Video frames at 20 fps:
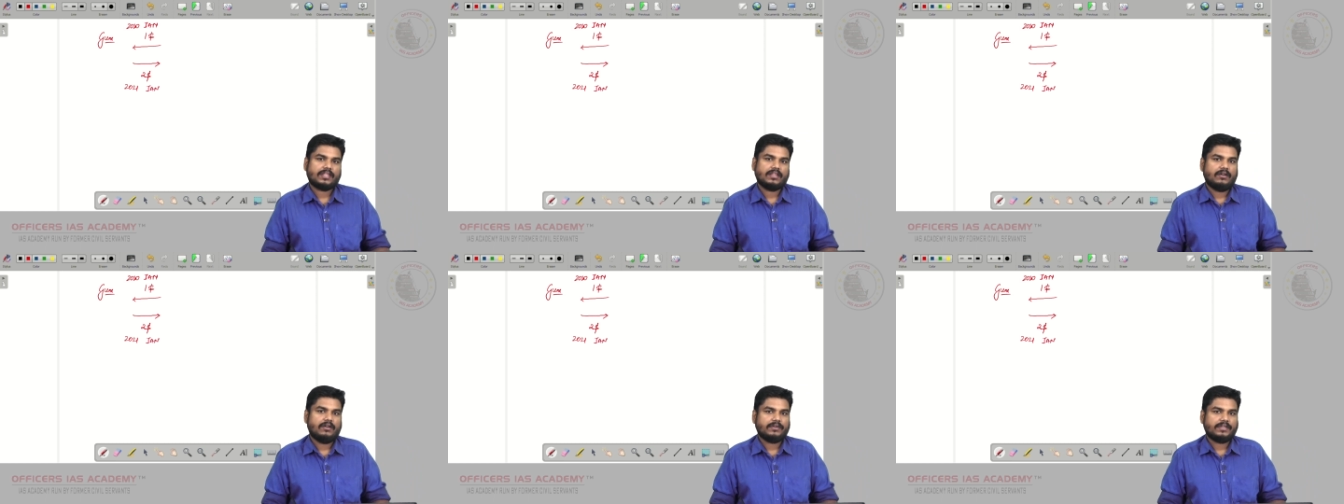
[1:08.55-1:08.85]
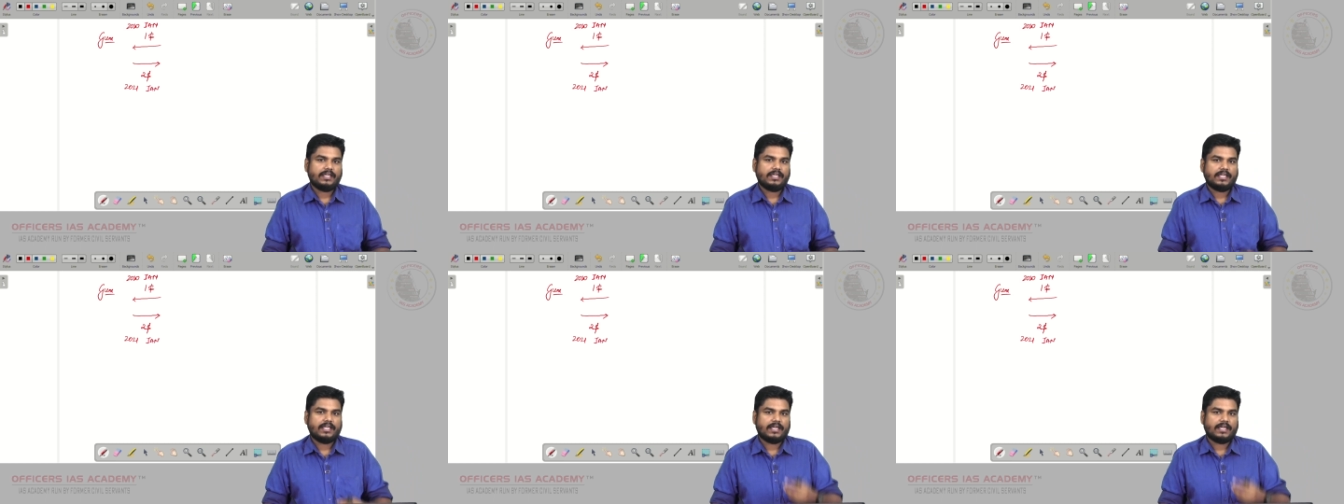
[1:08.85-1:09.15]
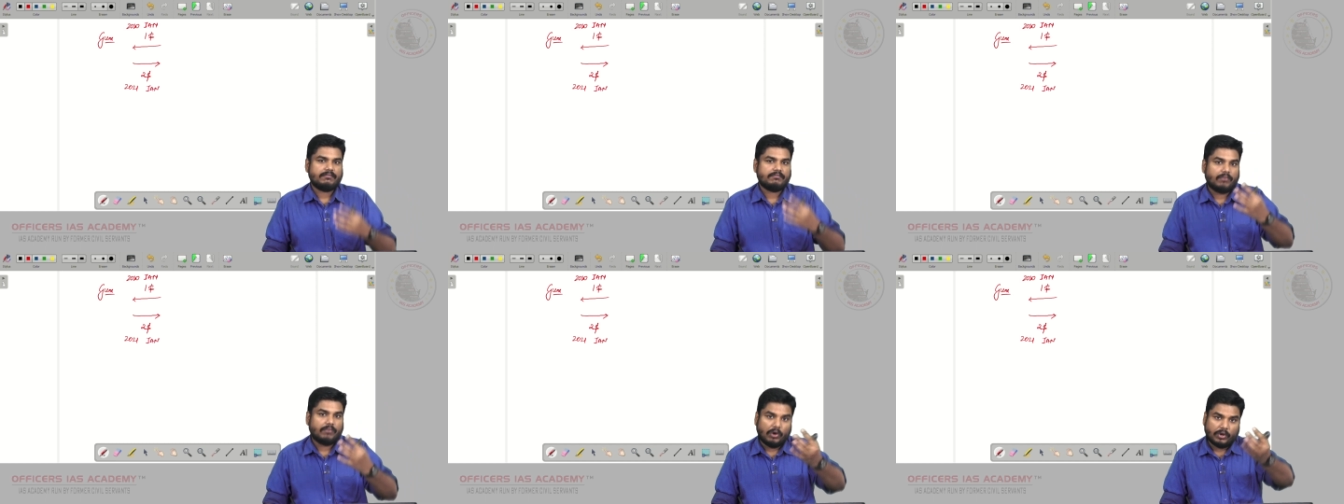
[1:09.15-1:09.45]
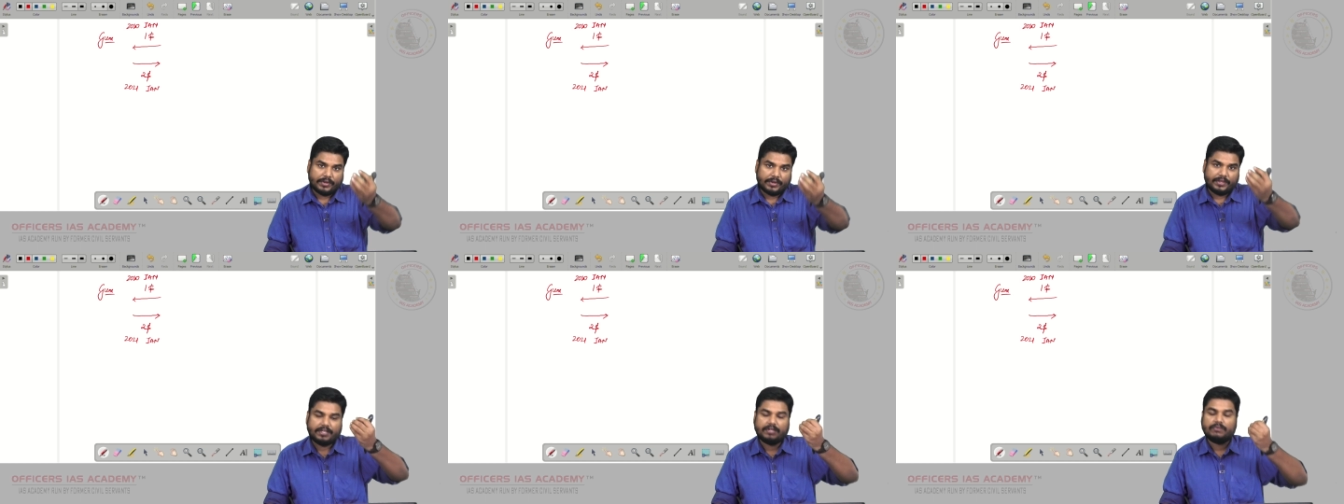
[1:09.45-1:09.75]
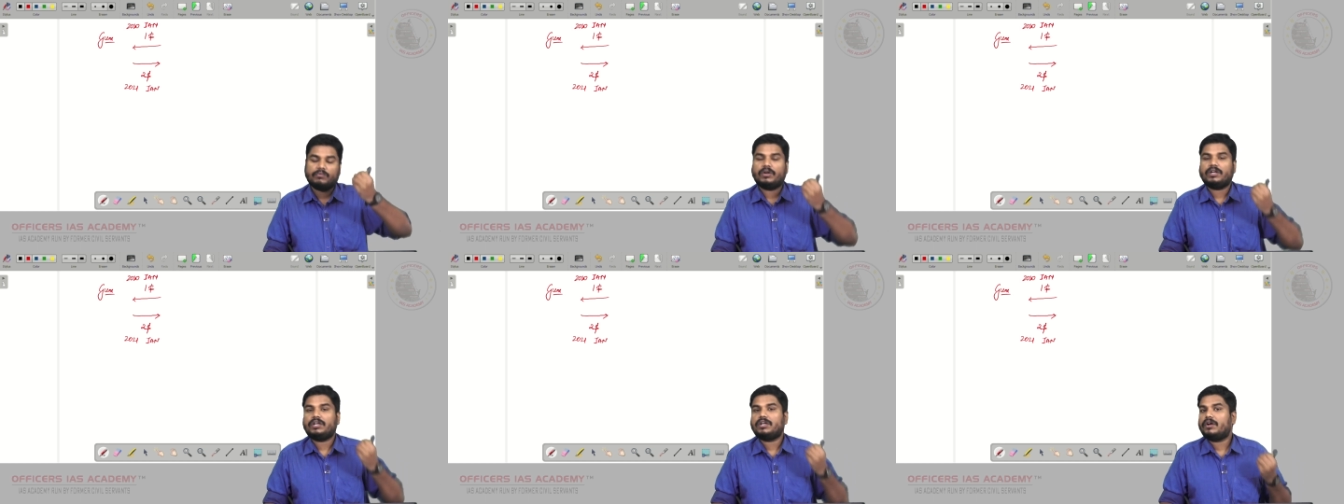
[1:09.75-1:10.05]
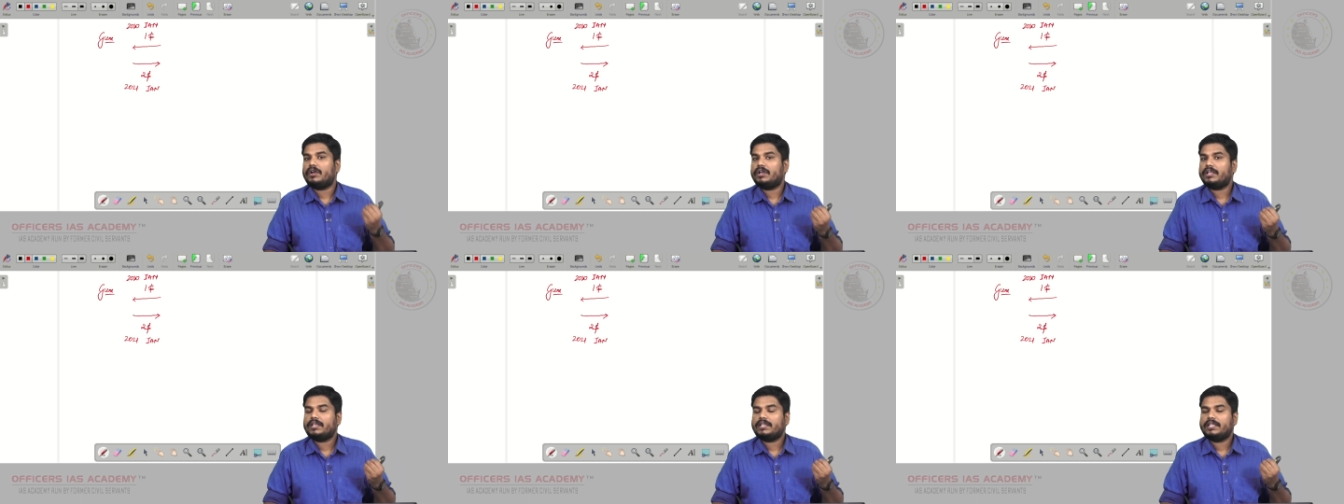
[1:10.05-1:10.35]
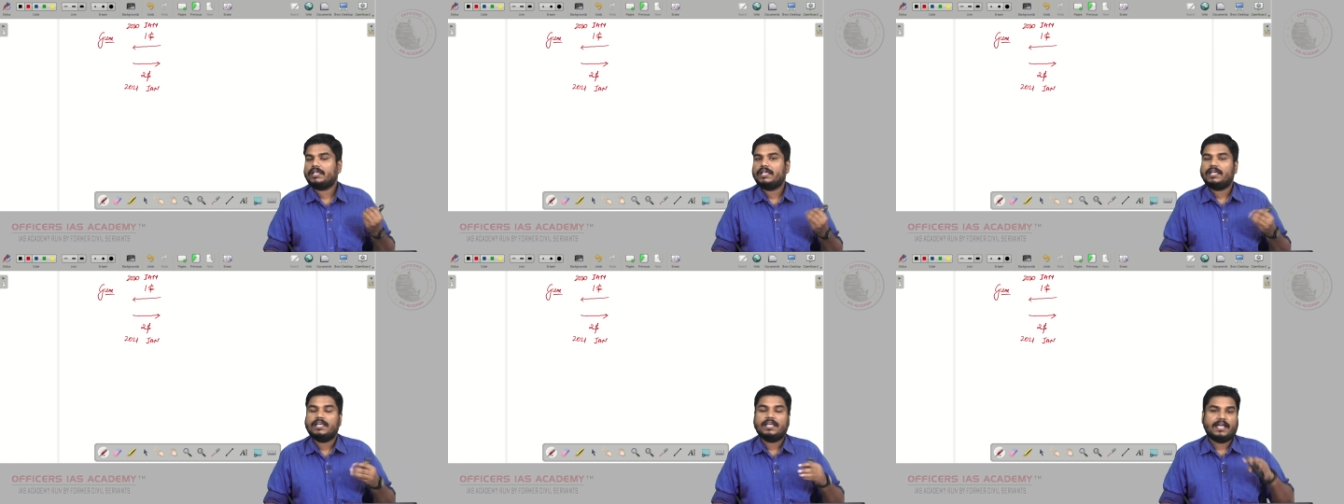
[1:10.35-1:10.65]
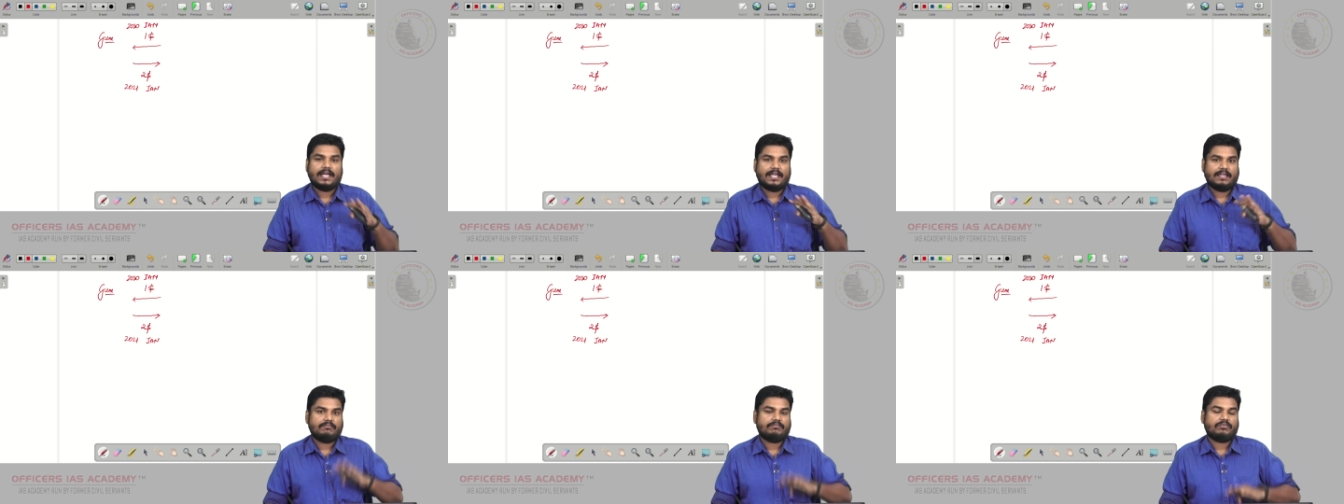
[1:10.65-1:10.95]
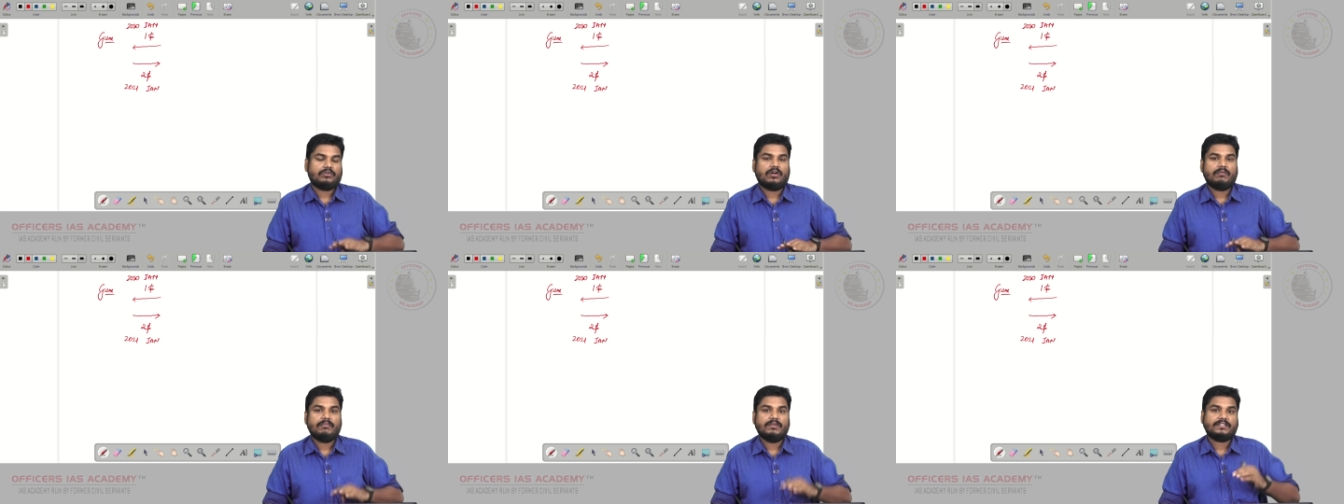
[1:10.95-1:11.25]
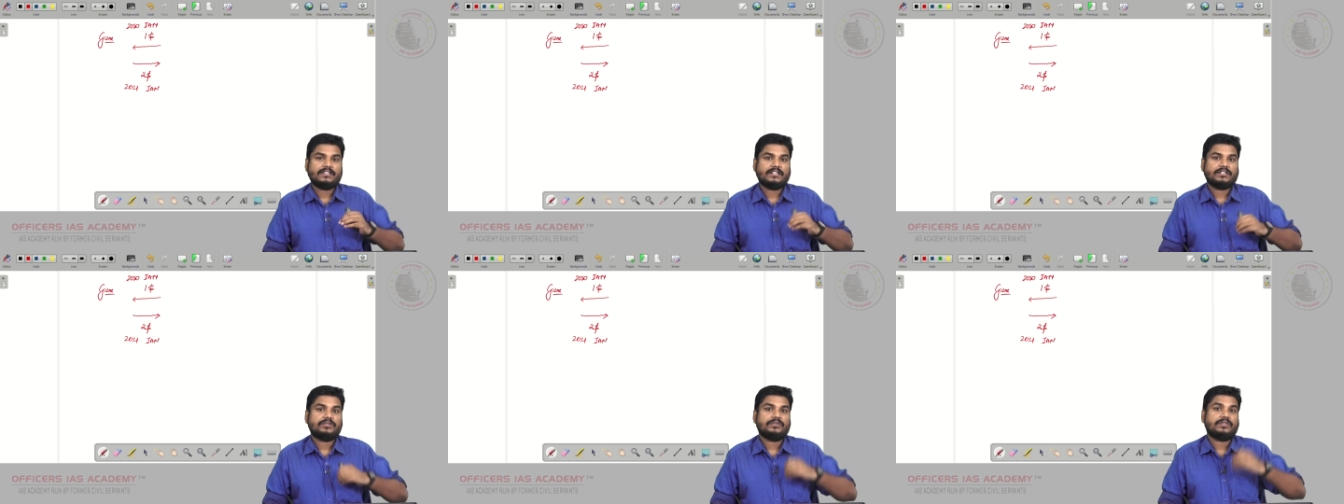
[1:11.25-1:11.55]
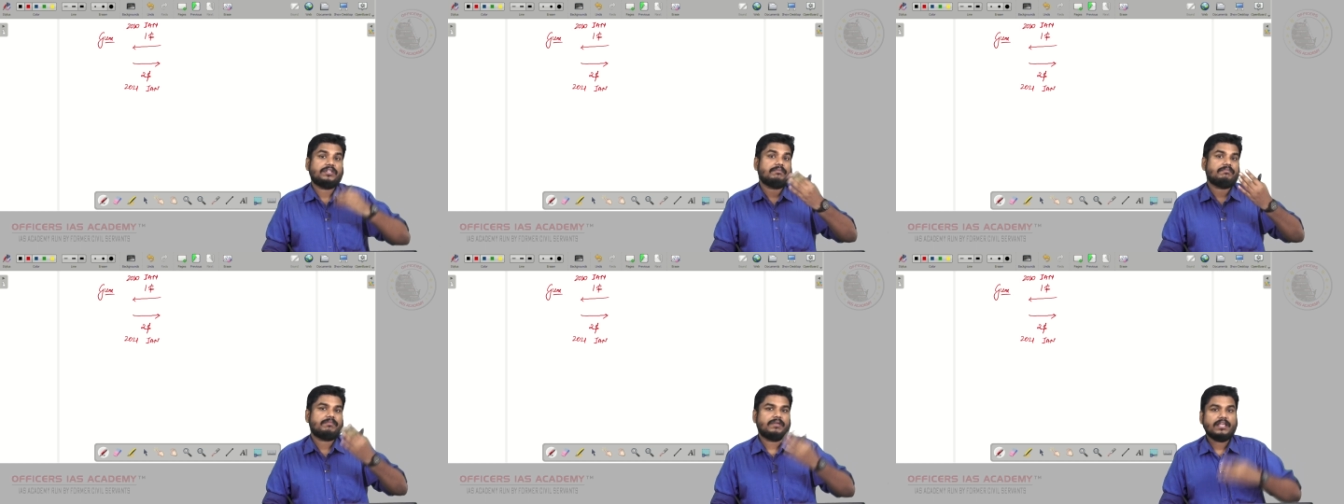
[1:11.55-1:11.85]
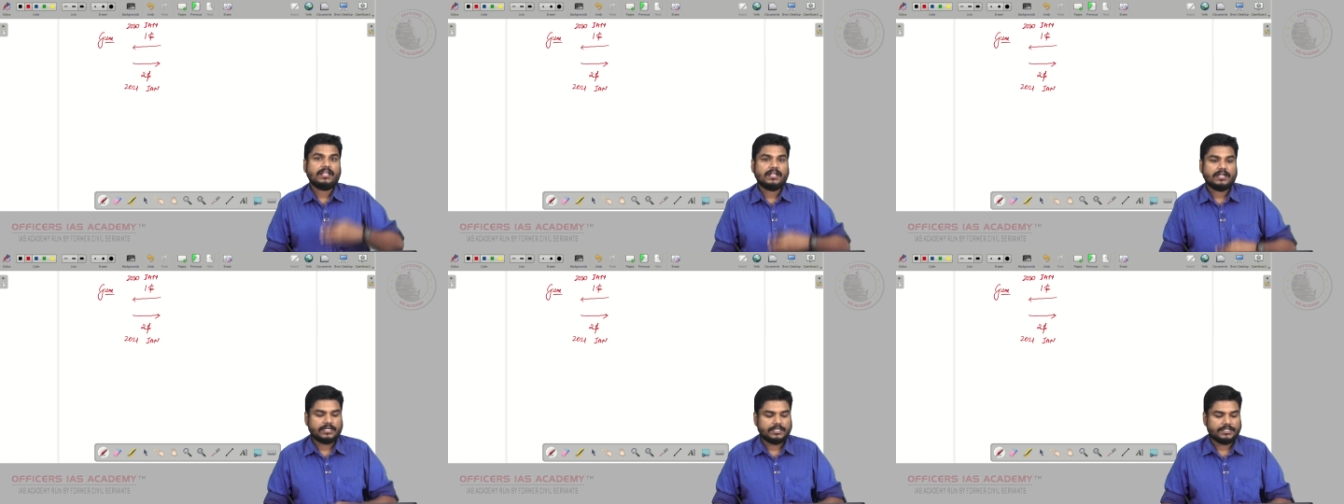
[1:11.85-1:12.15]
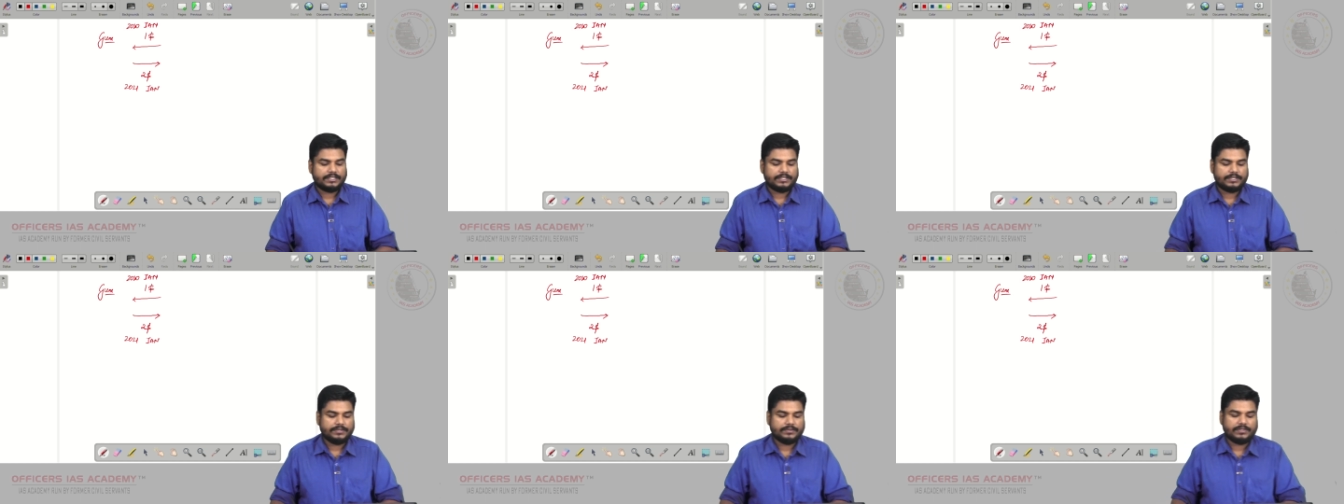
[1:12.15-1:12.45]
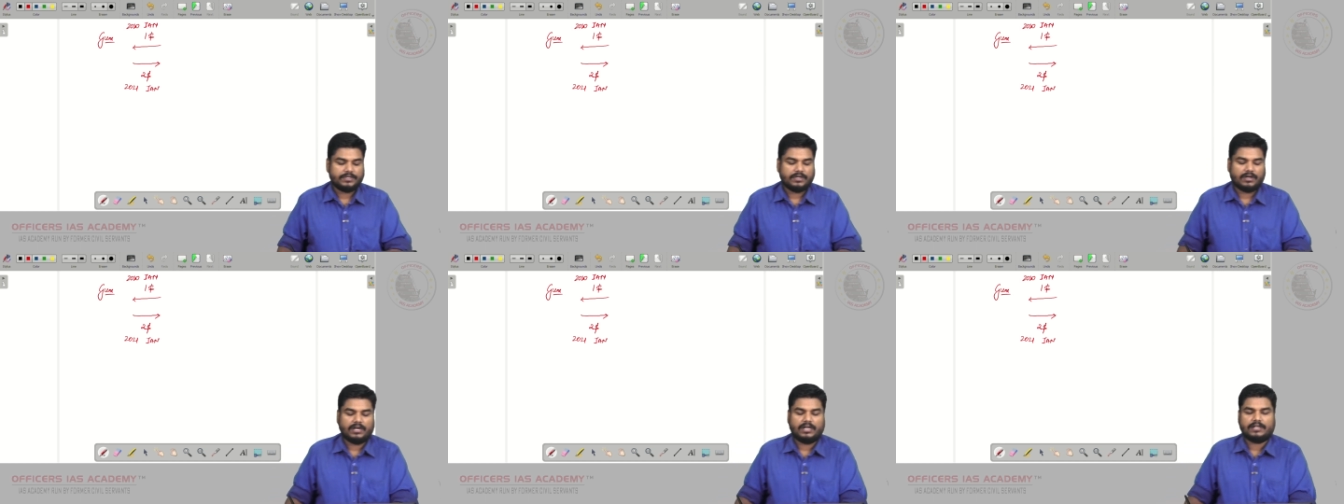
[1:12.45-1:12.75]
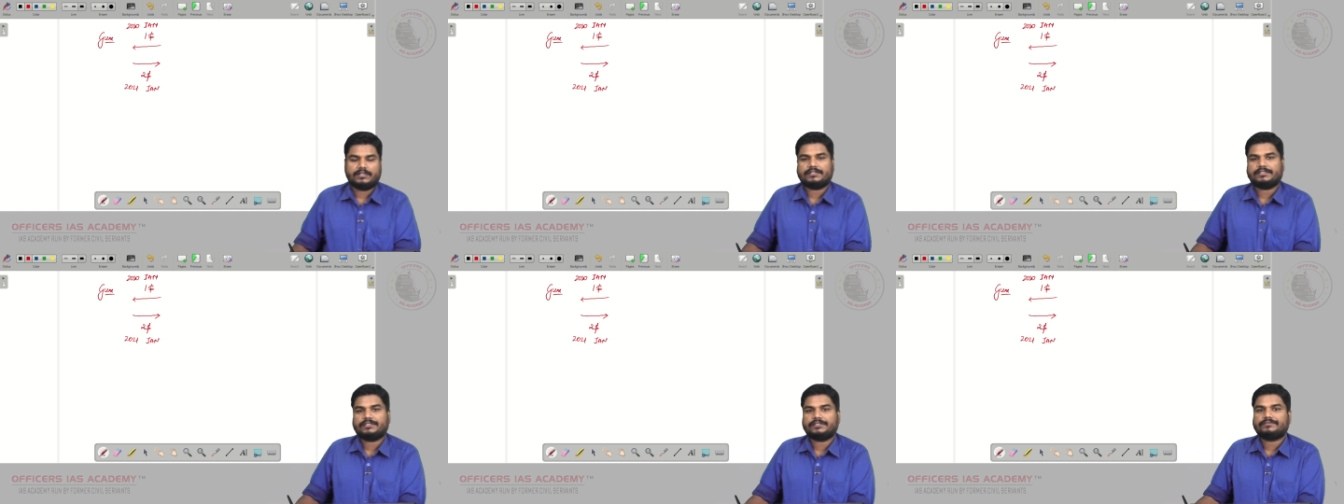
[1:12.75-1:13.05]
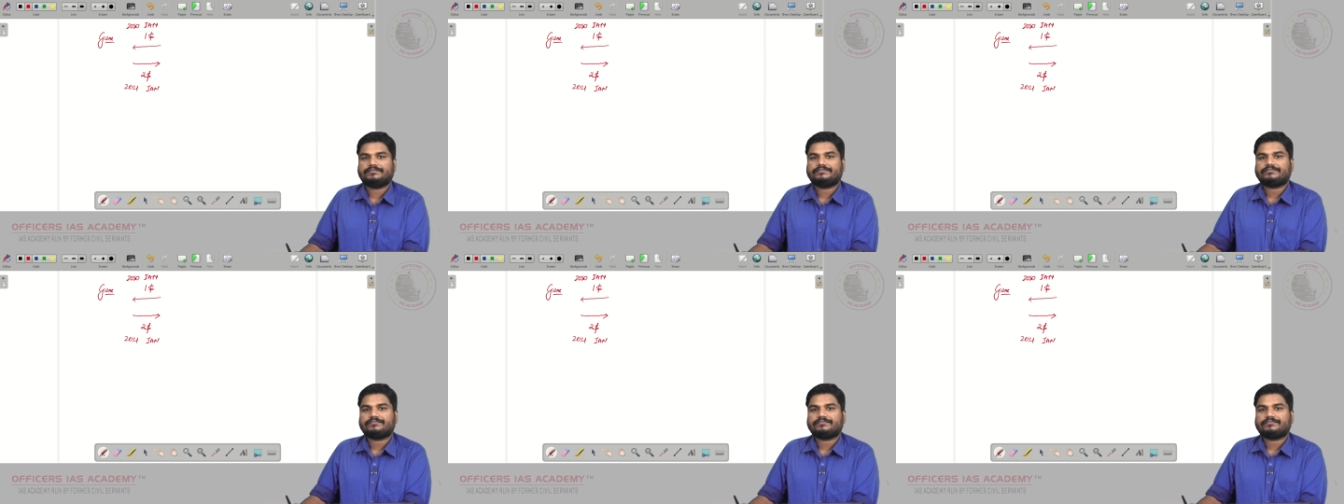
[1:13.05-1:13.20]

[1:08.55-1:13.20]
Okay, I am borrowing $1, I am promising to repay $2.